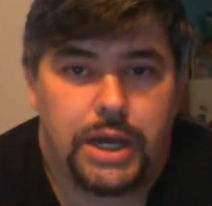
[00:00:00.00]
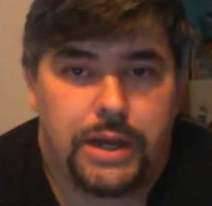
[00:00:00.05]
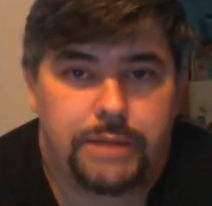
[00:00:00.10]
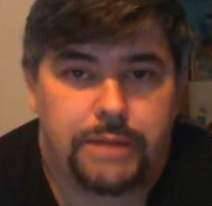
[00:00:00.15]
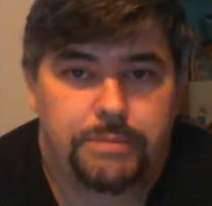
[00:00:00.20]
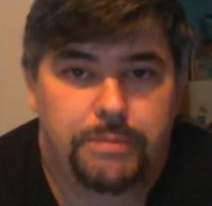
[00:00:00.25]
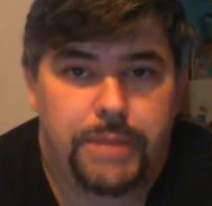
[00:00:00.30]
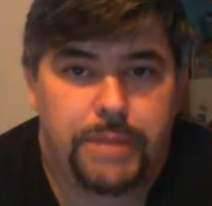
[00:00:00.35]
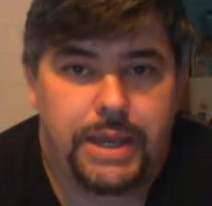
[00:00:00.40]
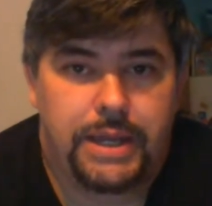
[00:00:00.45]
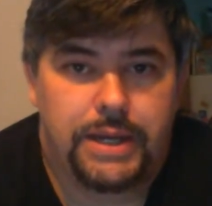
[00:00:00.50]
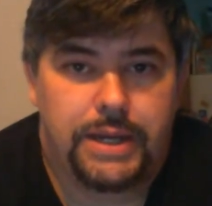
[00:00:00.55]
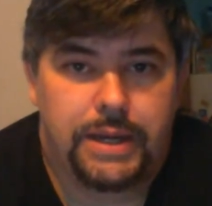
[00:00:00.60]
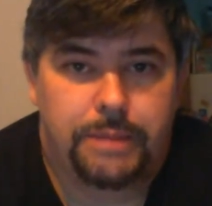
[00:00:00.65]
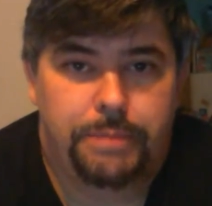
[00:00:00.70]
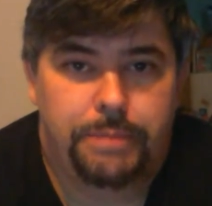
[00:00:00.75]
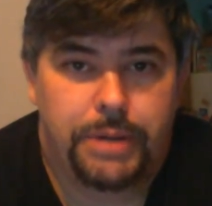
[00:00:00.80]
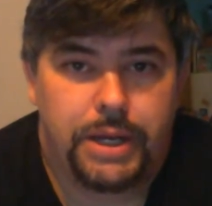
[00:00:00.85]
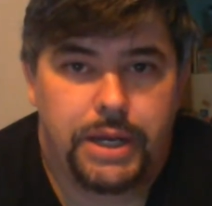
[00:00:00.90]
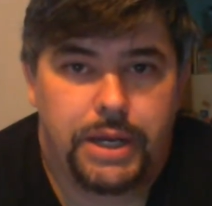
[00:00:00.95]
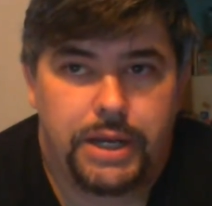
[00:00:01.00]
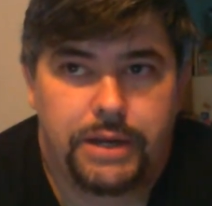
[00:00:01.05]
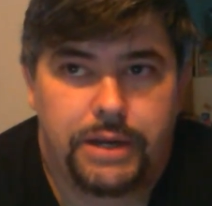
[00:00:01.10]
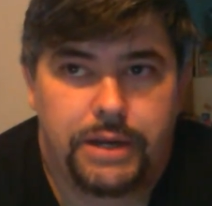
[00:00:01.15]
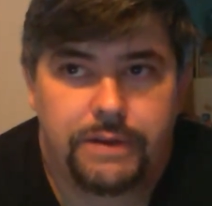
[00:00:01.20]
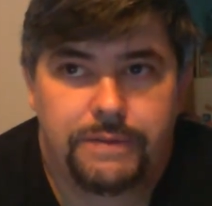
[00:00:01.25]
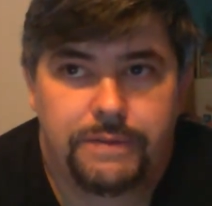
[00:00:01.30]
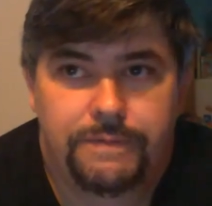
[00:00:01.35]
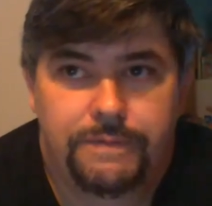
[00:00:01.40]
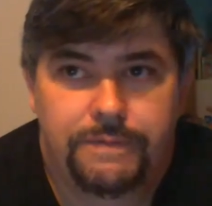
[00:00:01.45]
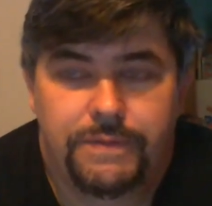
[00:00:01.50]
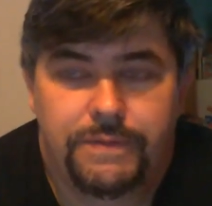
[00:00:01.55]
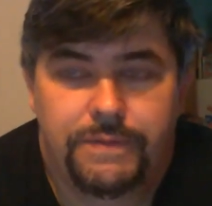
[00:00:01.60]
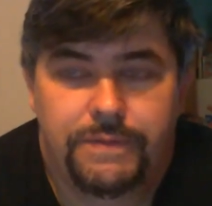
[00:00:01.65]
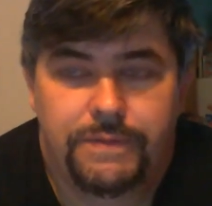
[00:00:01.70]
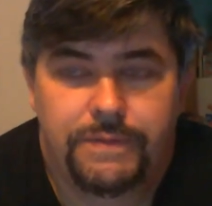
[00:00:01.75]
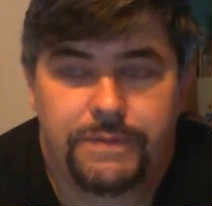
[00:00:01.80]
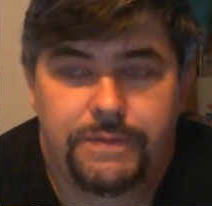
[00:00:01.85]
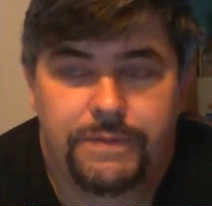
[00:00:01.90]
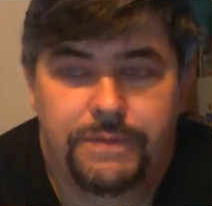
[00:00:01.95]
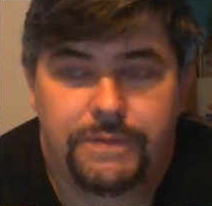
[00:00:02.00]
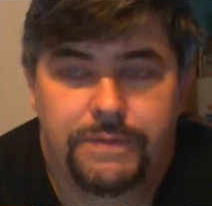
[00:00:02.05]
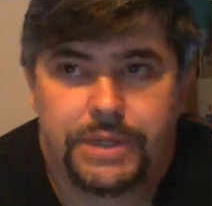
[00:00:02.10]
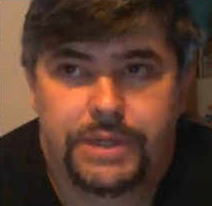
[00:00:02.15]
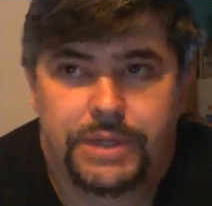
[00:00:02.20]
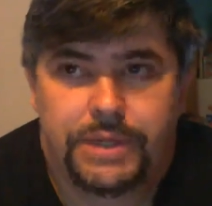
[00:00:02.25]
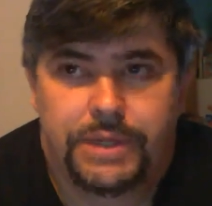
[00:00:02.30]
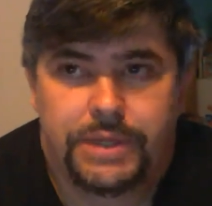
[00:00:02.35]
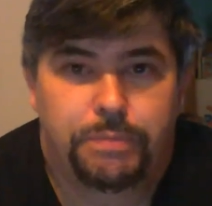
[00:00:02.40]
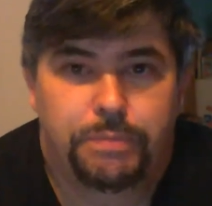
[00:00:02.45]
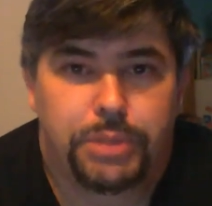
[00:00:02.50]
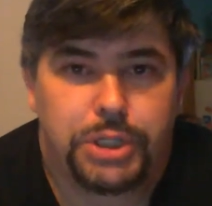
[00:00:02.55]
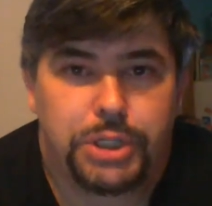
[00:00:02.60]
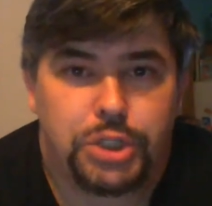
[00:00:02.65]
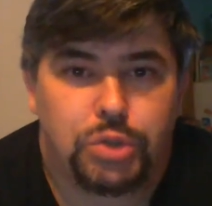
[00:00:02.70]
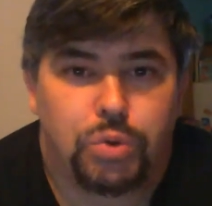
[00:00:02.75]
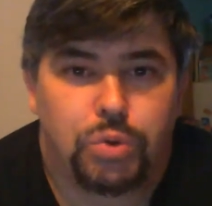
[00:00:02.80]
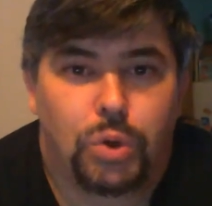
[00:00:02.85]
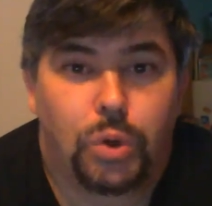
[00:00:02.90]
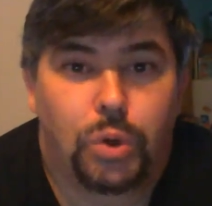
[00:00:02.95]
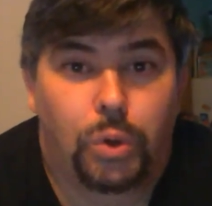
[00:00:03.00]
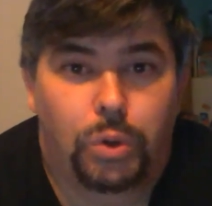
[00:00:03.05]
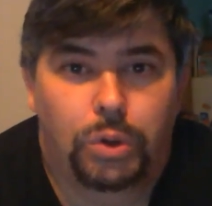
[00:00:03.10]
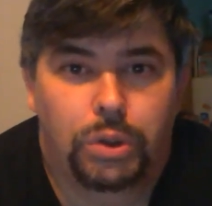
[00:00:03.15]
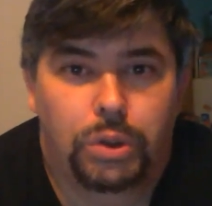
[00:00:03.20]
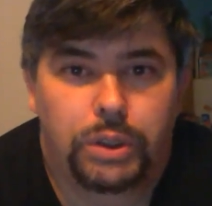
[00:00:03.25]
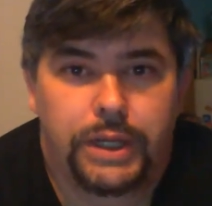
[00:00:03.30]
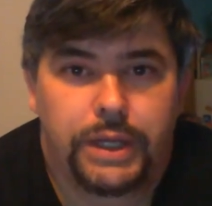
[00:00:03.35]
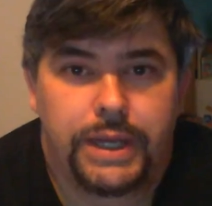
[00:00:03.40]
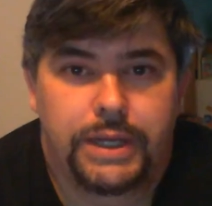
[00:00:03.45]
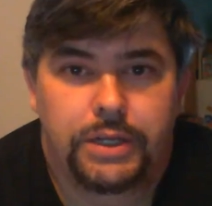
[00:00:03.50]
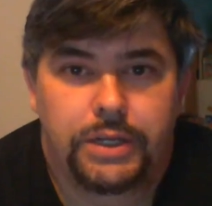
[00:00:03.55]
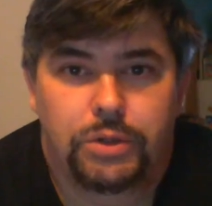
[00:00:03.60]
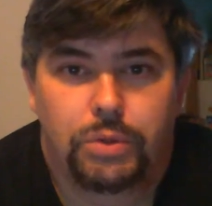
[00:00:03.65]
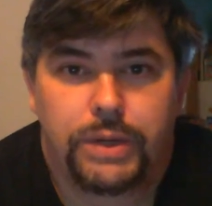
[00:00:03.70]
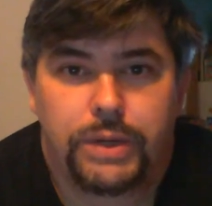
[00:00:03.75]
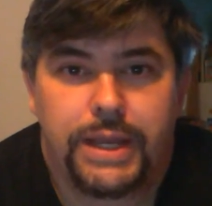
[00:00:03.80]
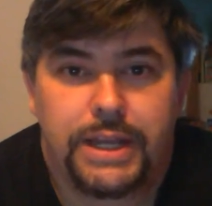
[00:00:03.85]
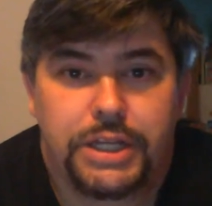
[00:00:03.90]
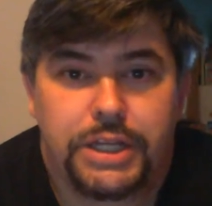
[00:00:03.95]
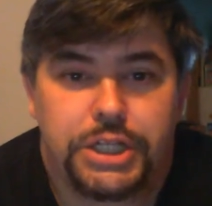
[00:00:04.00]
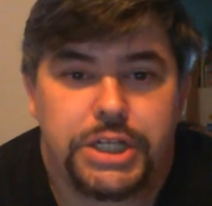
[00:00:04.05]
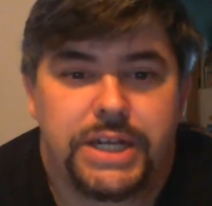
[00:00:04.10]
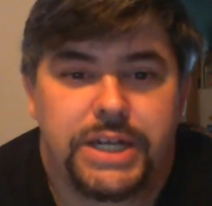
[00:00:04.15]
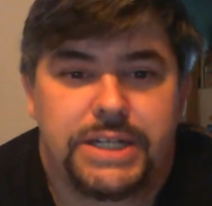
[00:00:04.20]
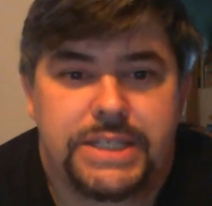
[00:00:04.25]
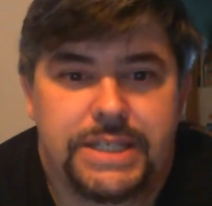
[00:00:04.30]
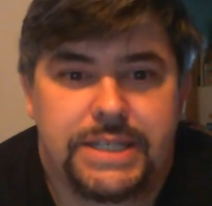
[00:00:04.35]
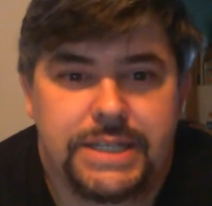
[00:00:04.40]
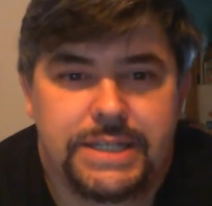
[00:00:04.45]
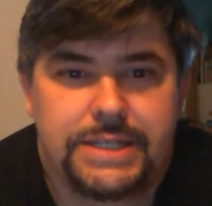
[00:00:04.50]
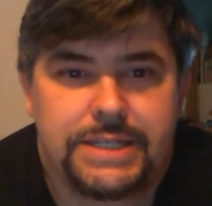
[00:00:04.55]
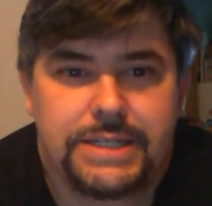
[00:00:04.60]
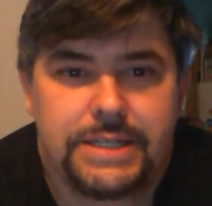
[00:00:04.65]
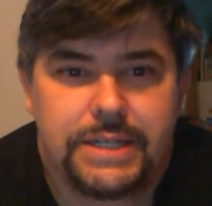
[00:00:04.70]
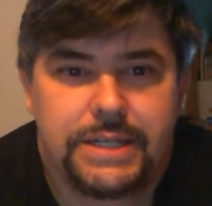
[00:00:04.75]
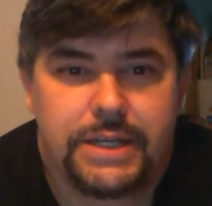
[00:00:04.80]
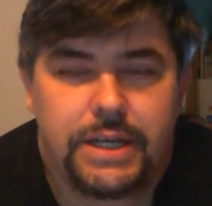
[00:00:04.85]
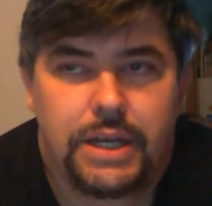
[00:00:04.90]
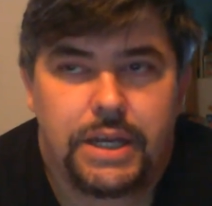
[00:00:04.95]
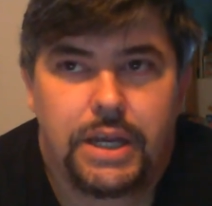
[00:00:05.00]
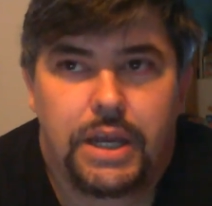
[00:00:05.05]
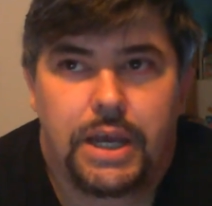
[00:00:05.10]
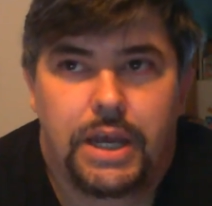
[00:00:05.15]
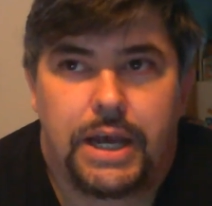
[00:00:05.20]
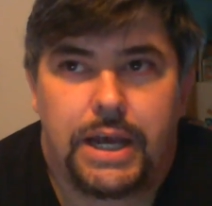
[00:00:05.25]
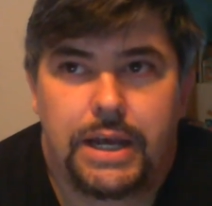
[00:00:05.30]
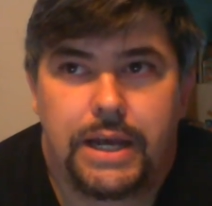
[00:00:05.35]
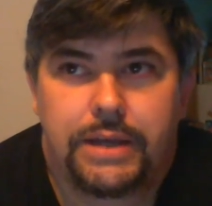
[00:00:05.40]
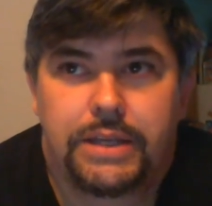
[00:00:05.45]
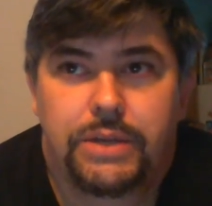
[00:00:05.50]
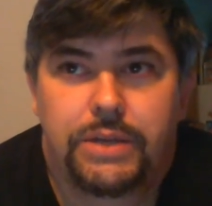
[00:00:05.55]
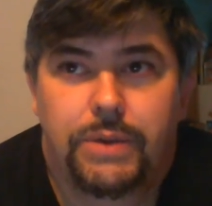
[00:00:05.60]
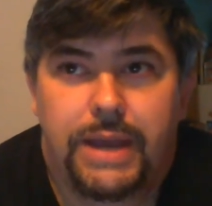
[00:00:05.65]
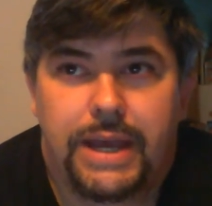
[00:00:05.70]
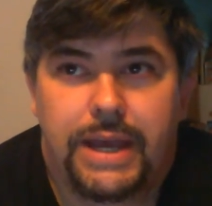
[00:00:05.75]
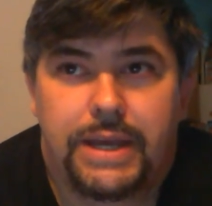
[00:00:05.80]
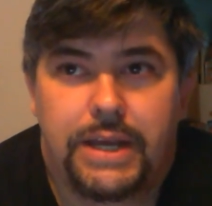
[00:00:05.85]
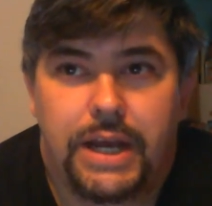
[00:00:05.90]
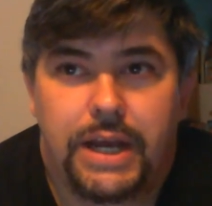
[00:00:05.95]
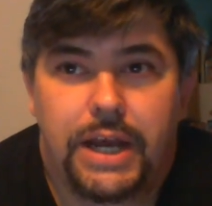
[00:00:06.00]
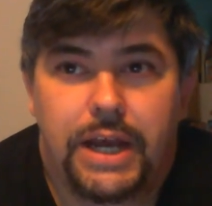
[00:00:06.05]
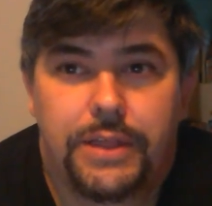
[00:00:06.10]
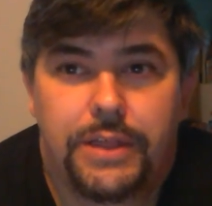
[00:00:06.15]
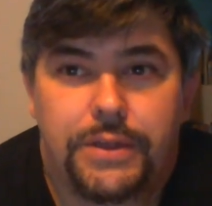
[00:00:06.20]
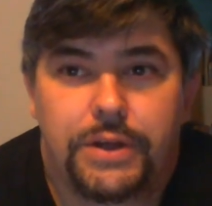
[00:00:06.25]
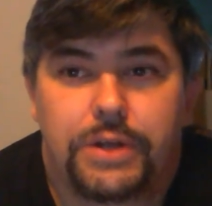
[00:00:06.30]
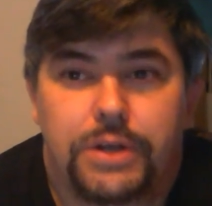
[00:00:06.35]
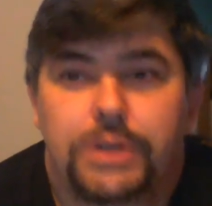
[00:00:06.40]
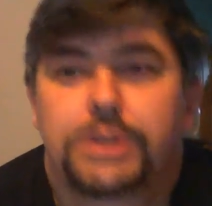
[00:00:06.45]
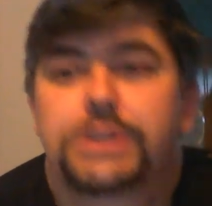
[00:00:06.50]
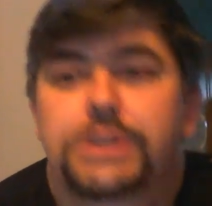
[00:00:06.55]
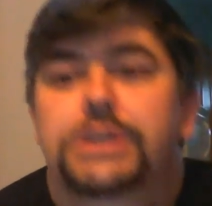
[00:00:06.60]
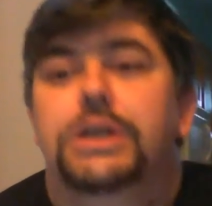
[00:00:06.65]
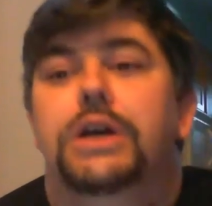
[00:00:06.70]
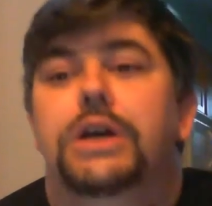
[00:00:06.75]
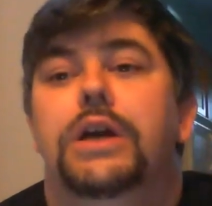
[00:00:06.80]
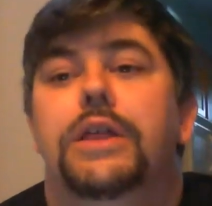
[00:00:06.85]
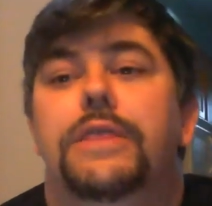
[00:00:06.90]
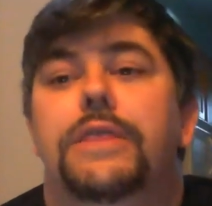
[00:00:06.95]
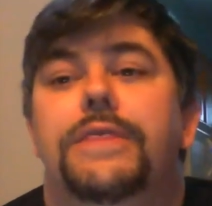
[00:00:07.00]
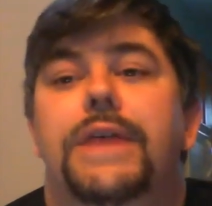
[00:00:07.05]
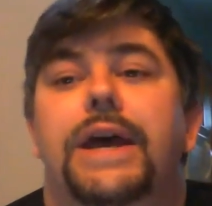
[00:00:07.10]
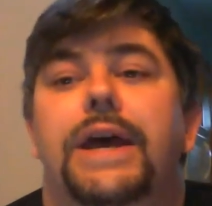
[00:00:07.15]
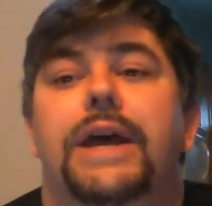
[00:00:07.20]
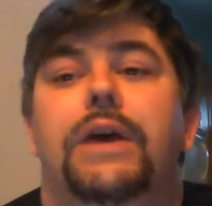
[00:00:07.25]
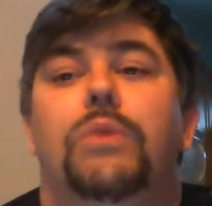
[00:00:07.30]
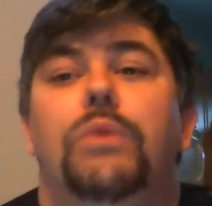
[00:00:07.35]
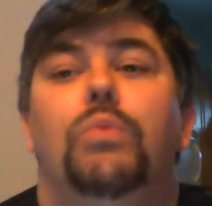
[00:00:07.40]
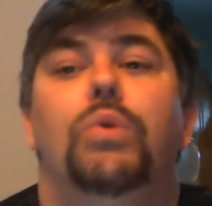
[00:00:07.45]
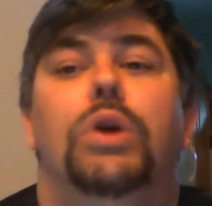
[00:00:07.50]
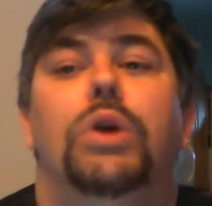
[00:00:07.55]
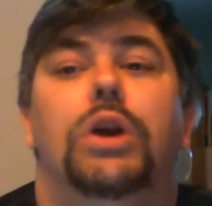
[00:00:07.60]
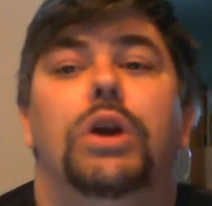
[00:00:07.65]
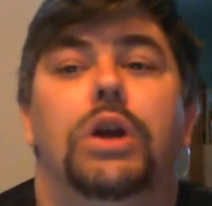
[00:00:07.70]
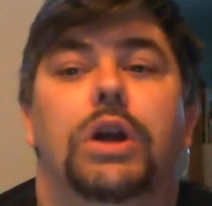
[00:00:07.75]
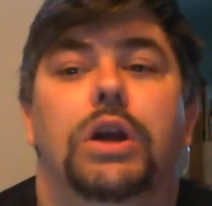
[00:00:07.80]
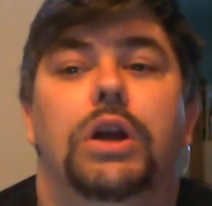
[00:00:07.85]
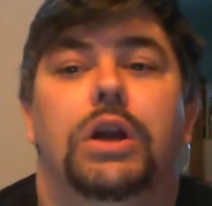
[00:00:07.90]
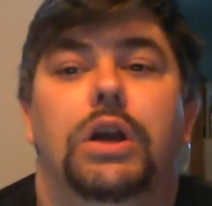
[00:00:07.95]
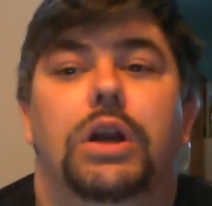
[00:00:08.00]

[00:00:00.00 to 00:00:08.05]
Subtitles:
made up of people that would patrol and create justice. You had others that were